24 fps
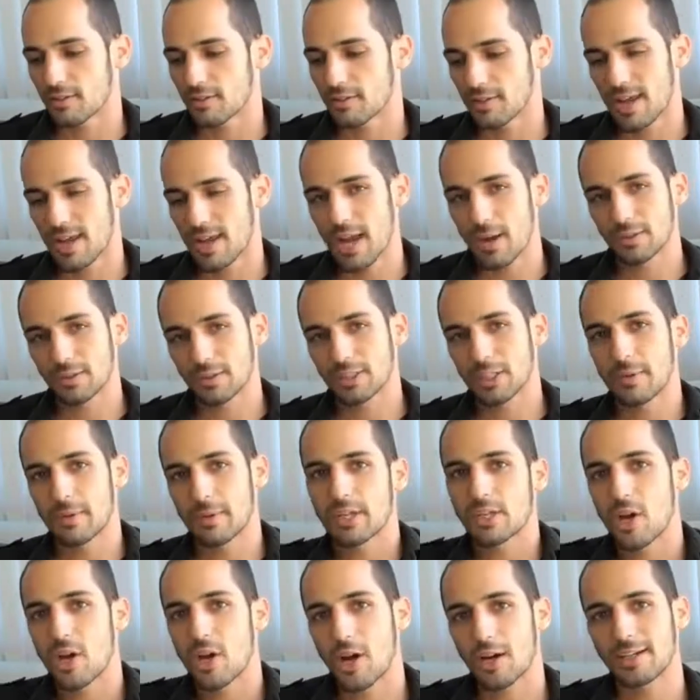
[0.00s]
Today we're going to
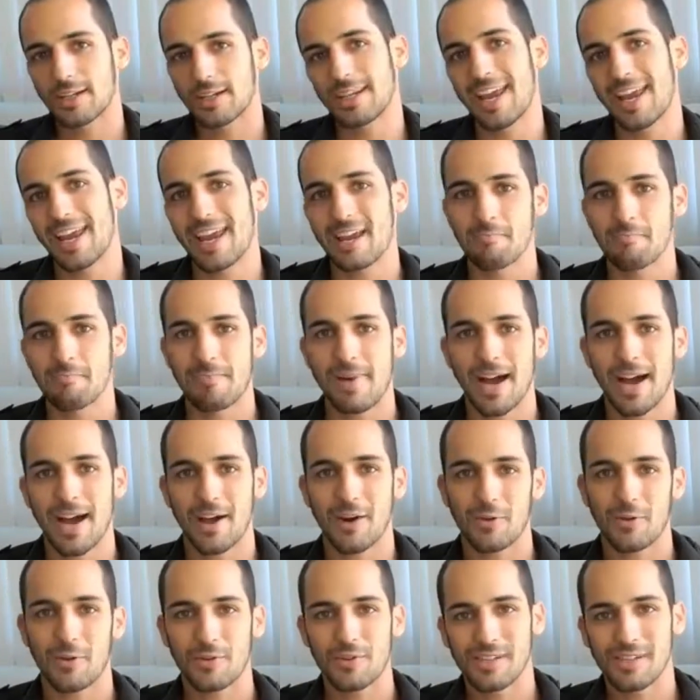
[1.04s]
be talking
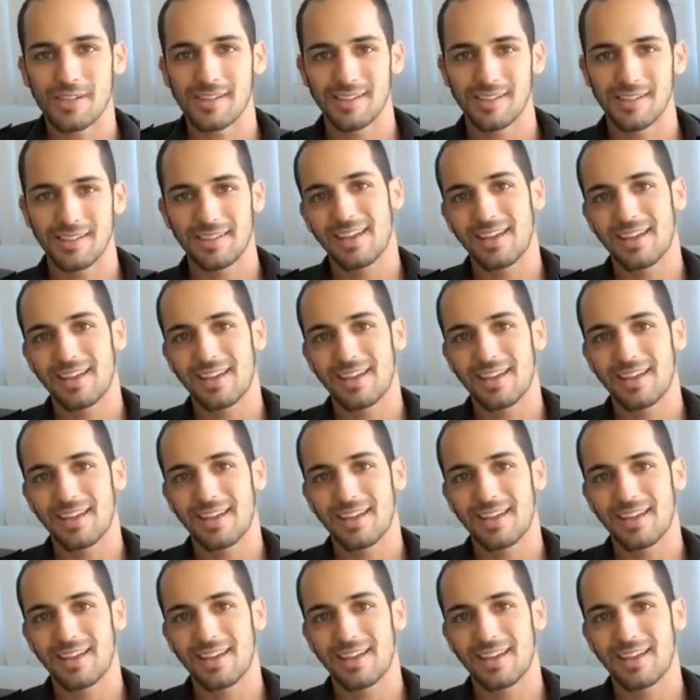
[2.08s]
about